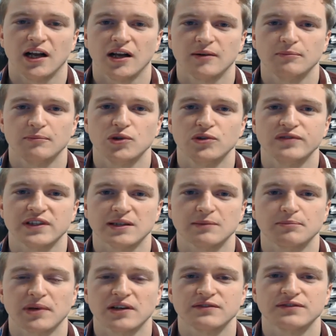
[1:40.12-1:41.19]
moving
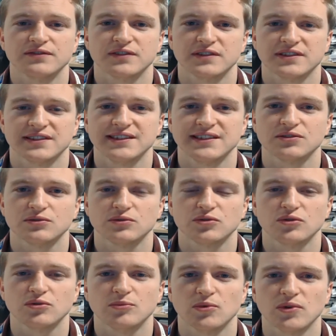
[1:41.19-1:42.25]
above seasonal
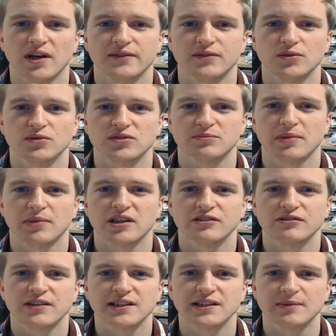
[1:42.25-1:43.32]
normal levels by
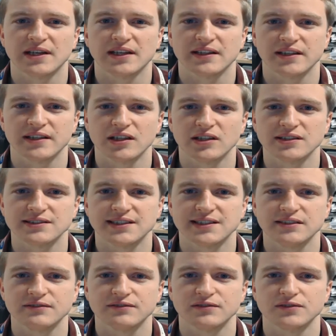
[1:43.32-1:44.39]
around about the
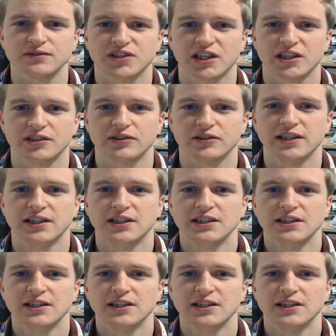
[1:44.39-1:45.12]
19th of January